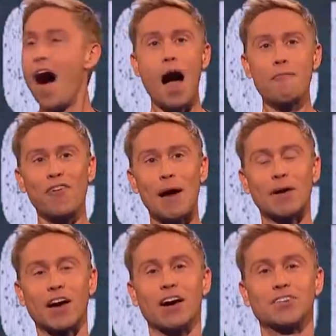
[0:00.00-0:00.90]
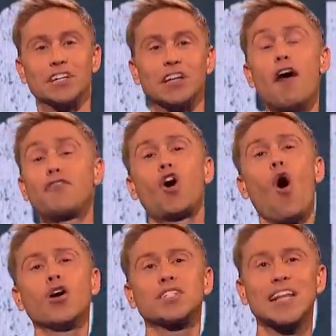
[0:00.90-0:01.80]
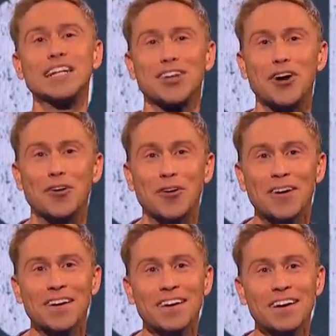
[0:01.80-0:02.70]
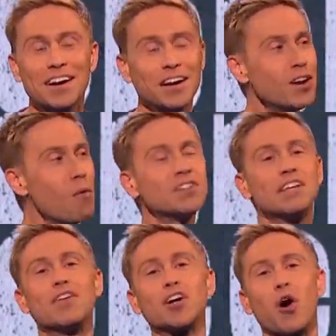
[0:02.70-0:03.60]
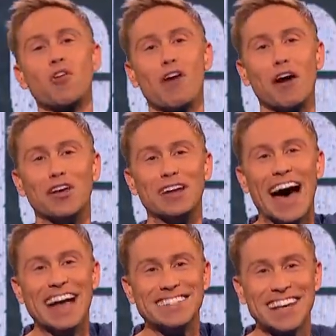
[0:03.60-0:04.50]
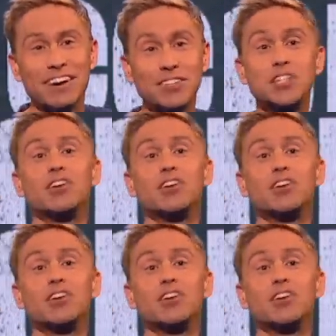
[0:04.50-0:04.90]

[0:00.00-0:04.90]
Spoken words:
I'm flabbergasted. Of course they do. No one's ever gone round their nan's house.